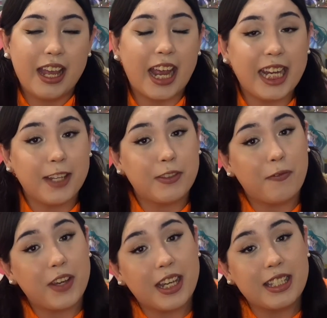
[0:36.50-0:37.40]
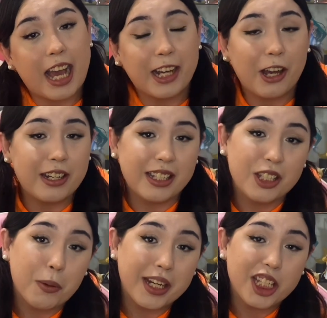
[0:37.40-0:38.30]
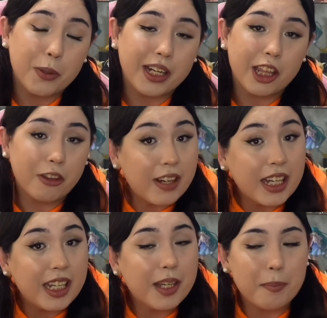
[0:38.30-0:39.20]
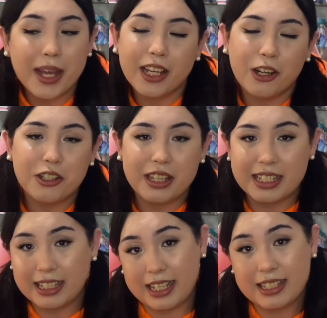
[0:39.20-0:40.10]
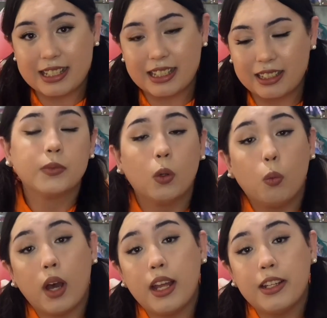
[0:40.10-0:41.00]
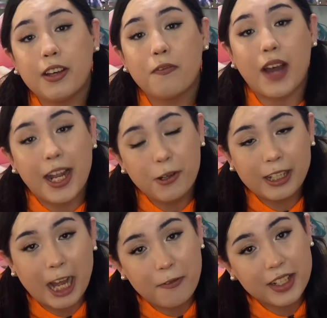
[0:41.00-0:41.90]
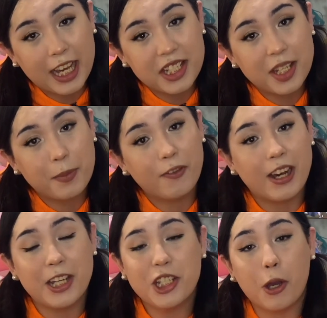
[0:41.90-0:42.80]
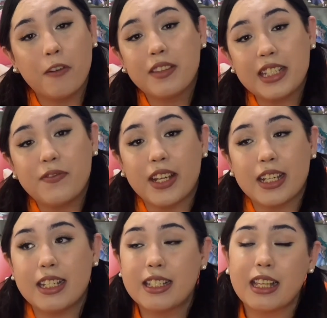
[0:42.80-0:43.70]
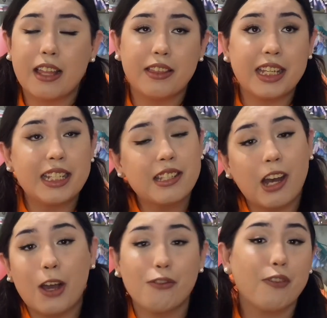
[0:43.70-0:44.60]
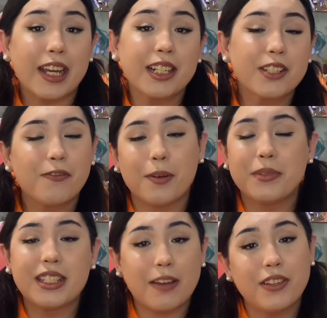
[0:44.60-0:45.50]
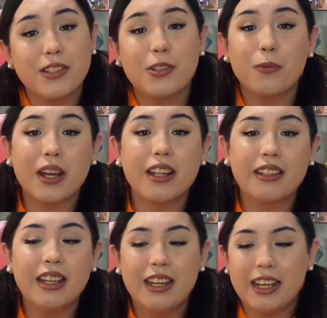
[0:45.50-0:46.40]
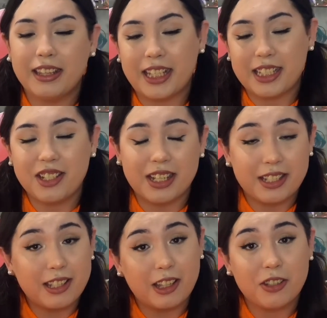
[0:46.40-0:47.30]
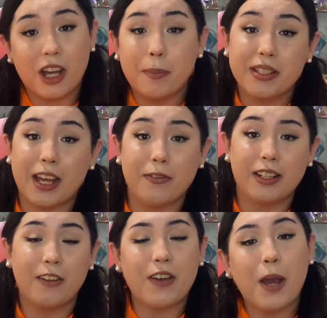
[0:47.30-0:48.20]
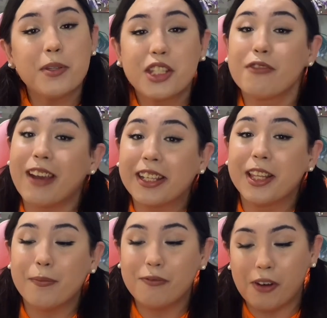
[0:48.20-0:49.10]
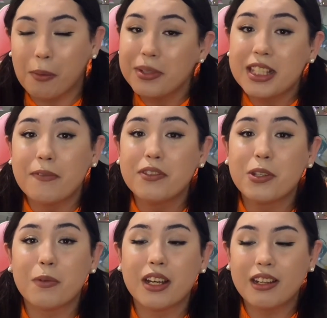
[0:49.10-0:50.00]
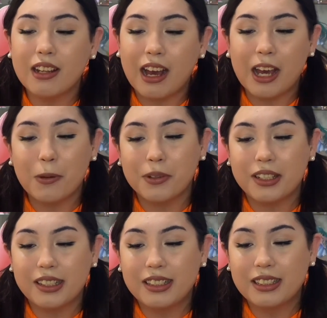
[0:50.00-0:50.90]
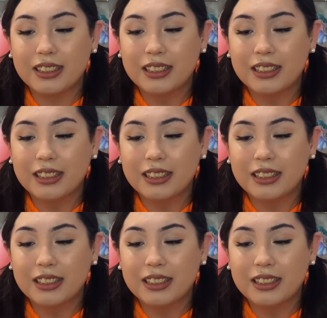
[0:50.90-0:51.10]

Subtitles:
any of the figures I got in 2023 make it onto this list. One final clarification before I show off these figures, these aren't ranked from 7 to 1, these are just the top 7. If I was to rank them from 7 to 1, I would